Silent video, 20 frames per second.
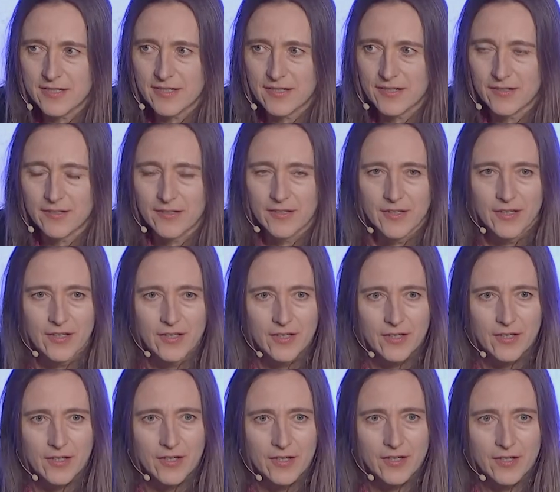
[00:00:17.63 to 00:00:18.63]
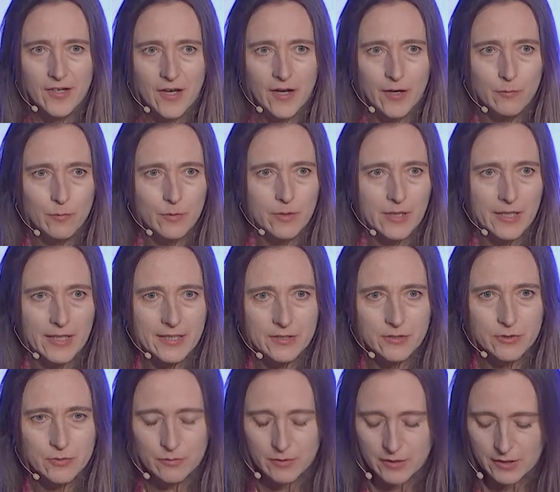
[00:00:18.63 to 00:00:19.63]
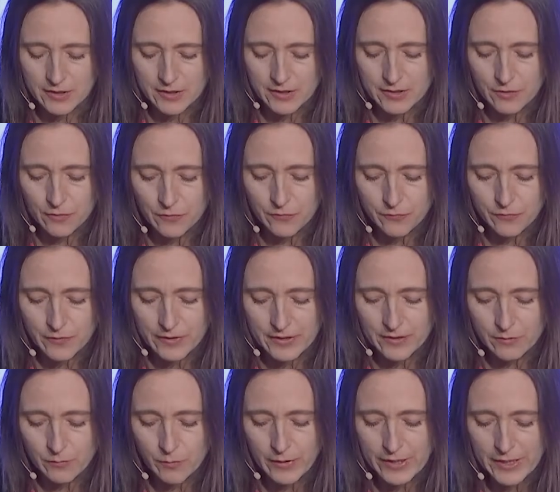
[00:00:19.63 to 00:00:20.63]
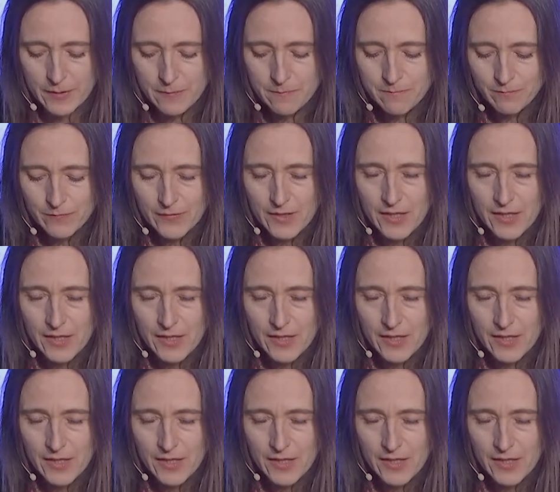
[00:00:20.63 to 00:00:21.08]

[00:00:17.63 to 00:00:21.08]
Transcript: I would like to kick it off right away.